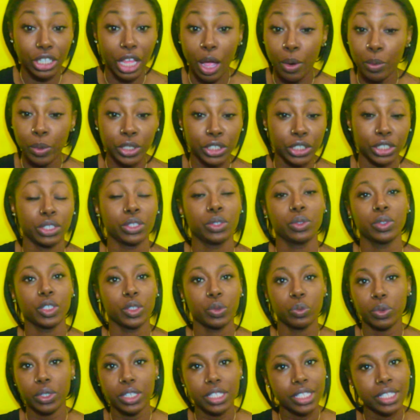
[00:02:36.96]
I wish it
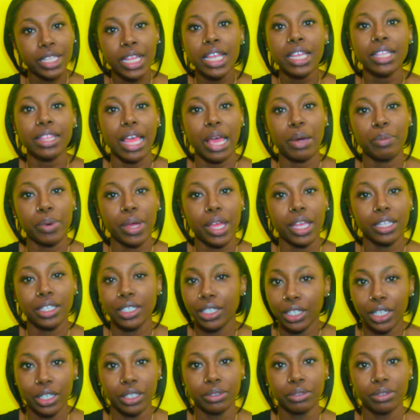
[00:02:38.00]
just would have stayed that way,
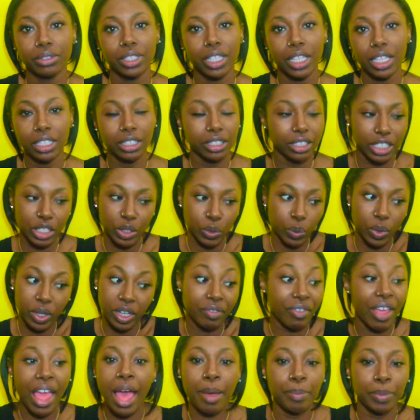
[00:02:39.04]
you know, then this
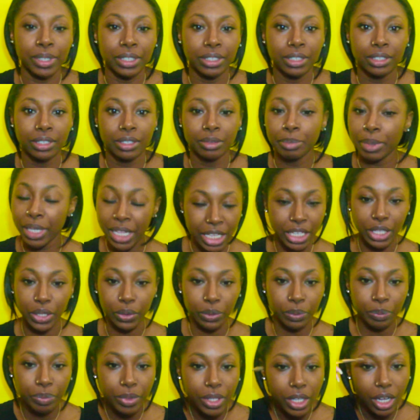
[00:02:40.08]
wouldn't have happened. But
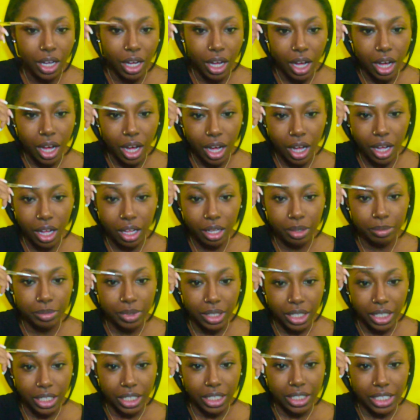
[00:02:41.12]
anywho,
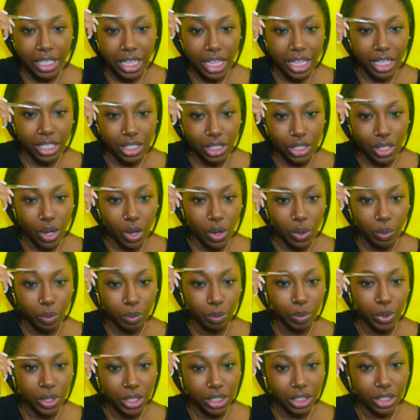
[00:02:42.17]
yeah, so
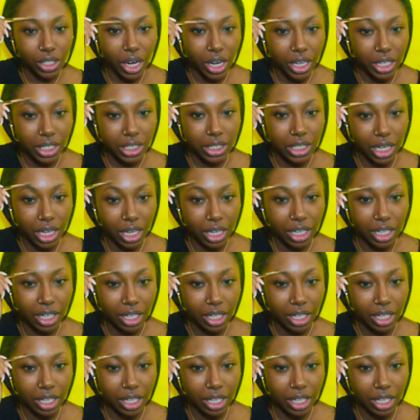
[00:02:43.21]
we started